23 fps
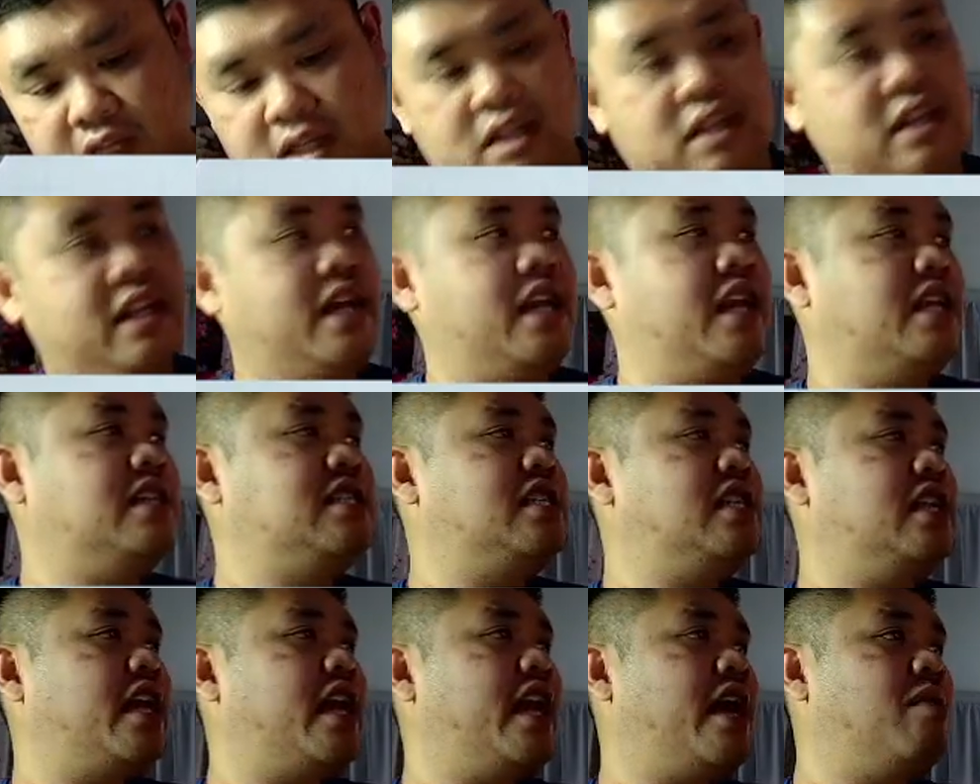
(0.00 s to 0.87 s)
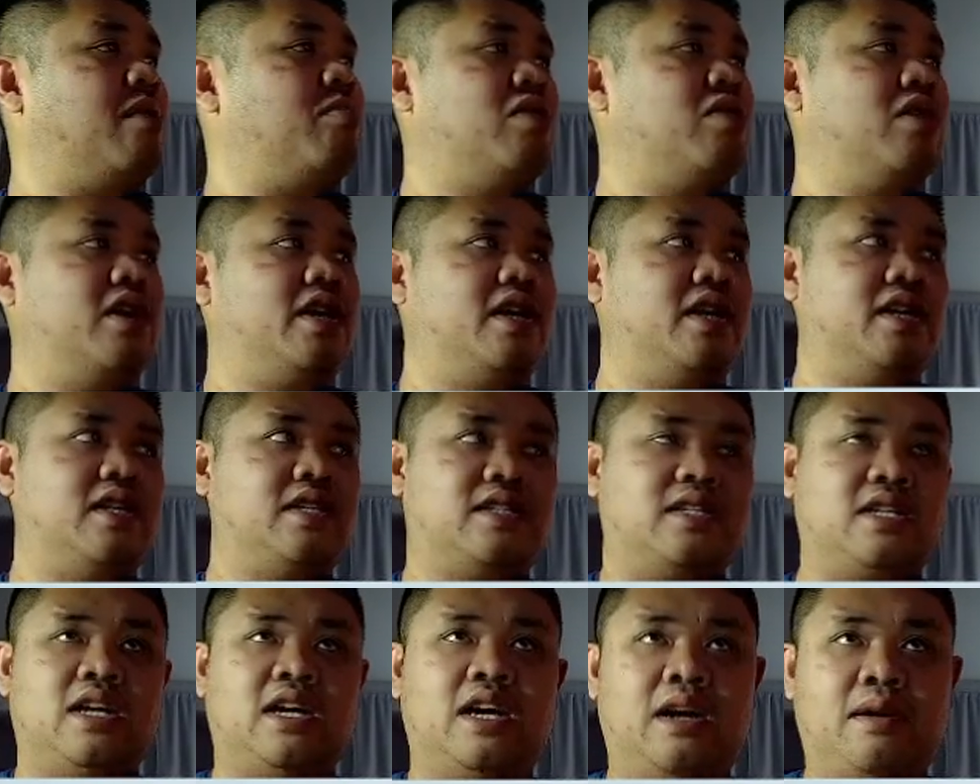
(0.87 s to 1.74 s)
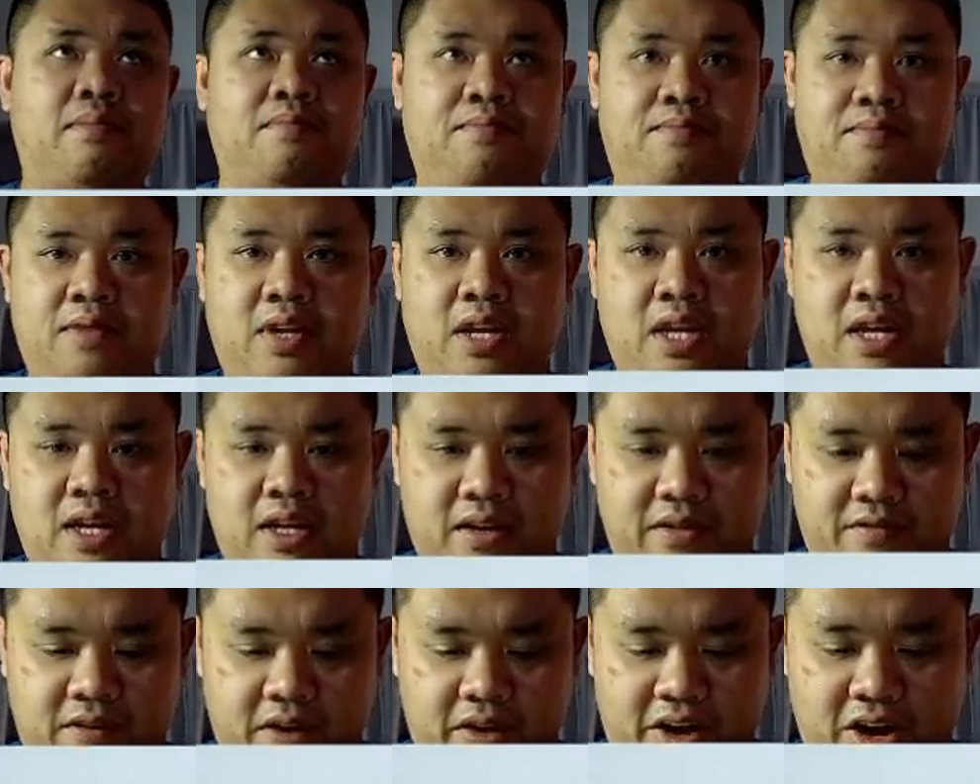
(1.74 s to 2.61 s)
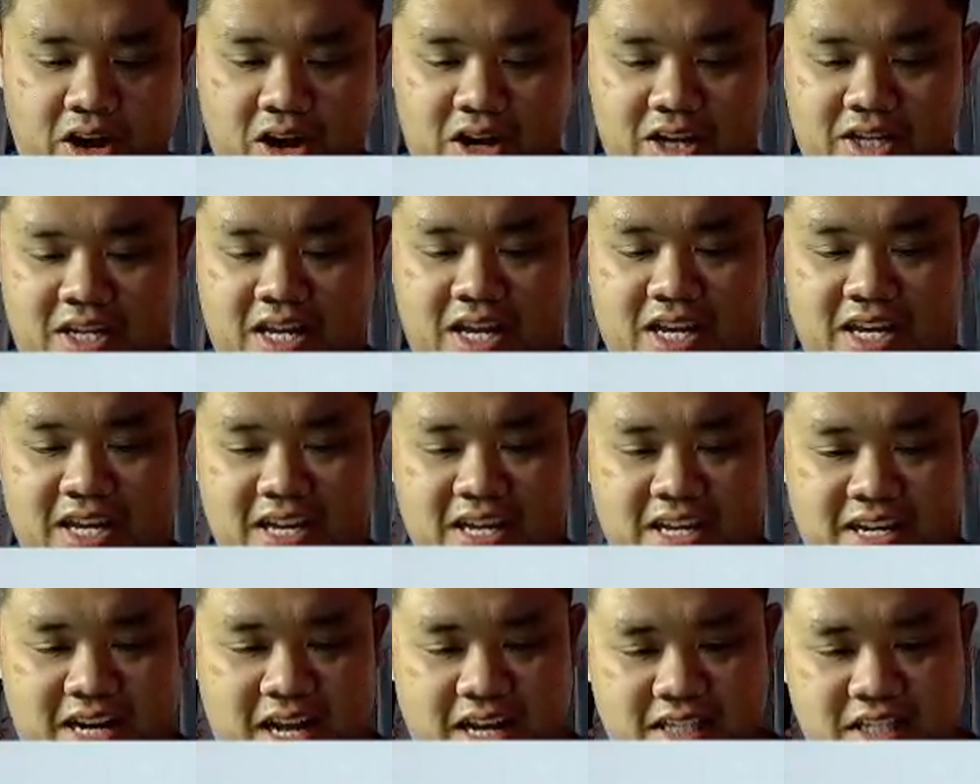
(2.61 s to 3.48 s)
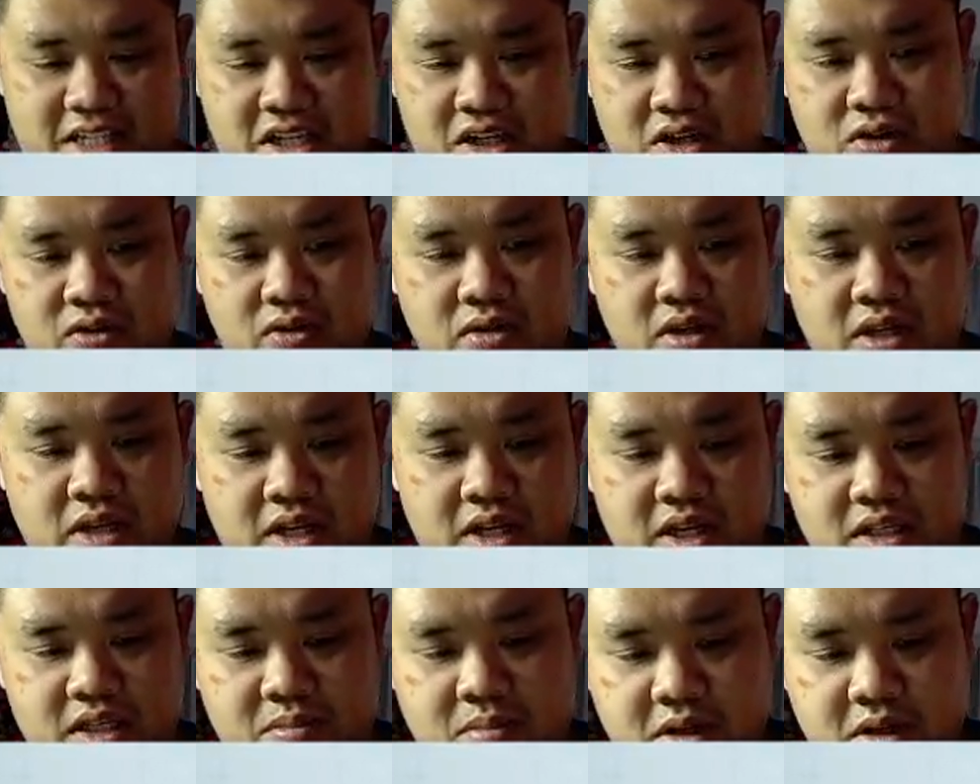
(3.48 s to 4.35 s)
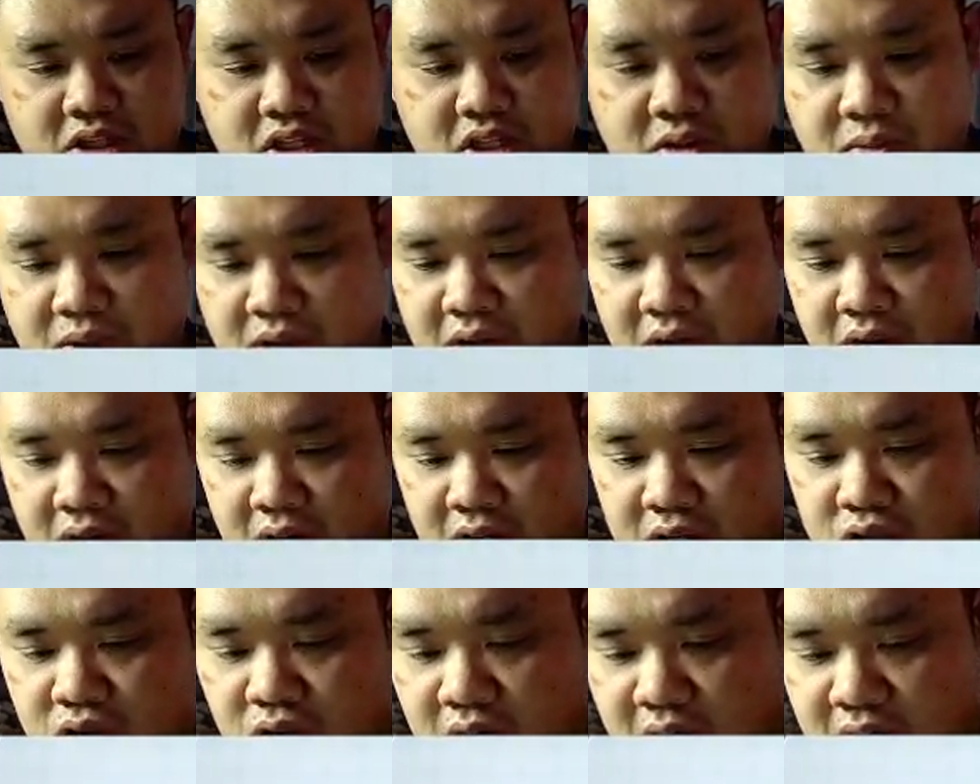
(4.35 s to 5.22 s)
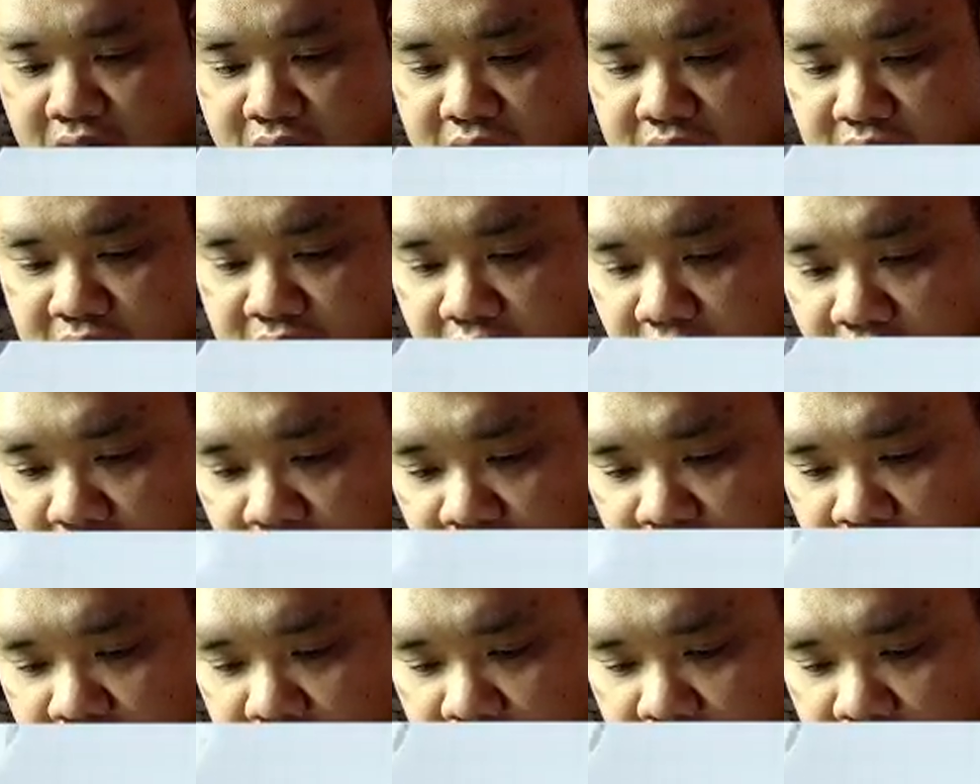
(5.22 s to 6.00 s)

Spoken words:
Lean into the camera is very hard not to do, especially when you're trying to see